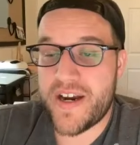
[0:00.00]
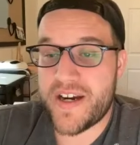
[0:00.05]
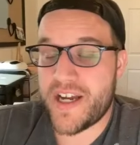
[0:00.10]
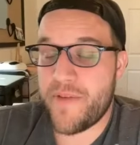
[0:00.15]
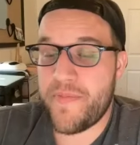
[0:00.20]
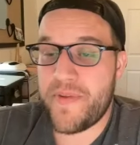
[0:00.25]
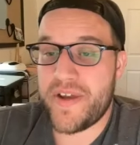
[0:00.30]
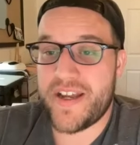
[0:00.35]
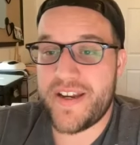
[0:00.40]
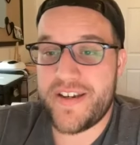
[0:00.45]
player
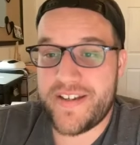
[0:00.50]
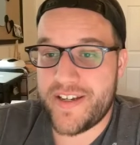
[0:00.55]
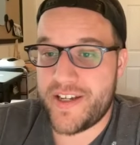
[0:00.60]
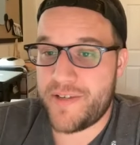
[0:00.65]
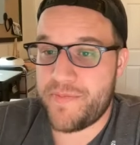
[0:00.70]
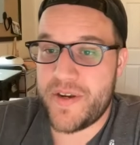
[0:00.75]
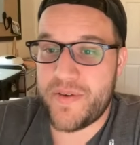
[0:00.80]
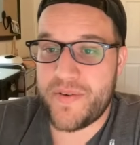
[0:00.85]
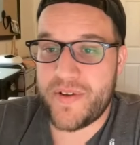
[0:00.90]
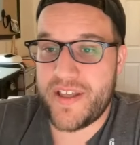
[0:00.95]
coming in
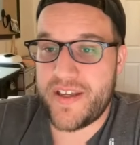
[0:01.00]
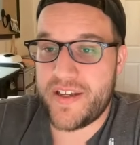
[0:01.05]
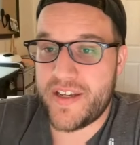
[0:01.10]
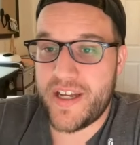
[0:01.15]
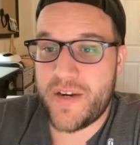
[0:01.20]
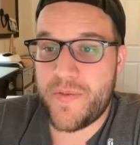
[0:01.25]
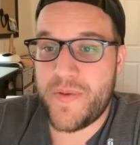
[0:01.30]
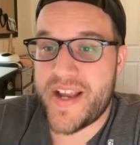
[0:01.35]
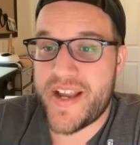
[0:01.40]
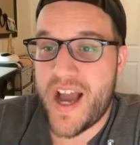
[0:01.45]
could be really
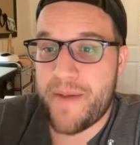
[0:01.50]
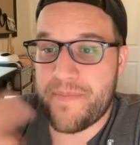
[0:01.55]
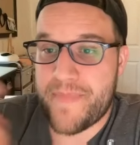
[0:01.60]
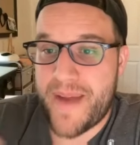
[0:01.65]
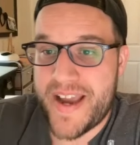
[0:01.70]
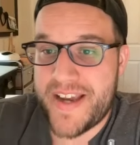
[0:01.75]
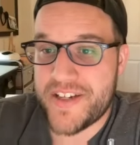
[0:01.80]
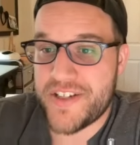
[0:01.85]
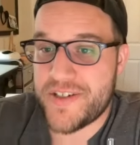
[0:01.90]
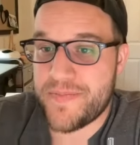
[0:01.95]
good. We got
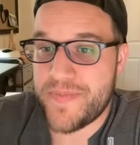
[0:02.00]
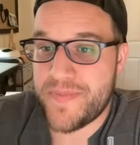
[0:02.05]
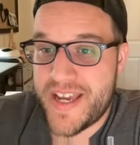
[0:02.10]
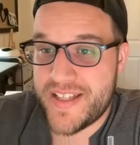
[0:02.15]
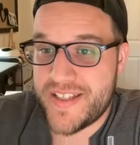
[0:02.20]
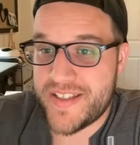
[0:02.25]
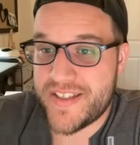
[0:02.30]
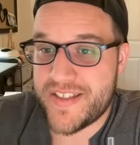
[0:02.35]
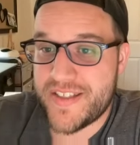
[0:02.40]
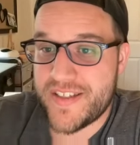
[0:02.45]
Mike
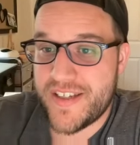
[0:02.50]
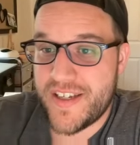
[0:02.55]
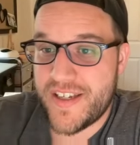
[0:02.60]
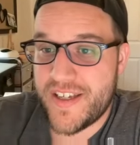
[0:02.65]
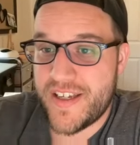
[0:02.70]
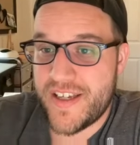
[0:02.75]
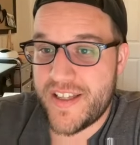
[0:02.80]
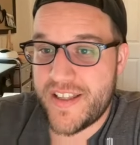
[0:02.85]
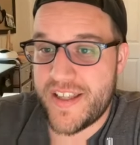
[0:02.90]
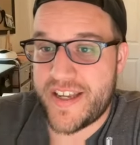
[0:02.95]
Schmitz,
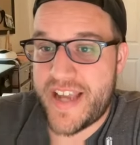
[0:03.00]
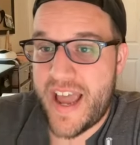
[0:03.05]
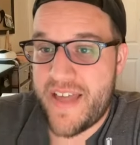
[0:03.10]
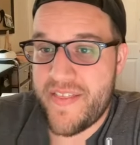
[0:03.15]
the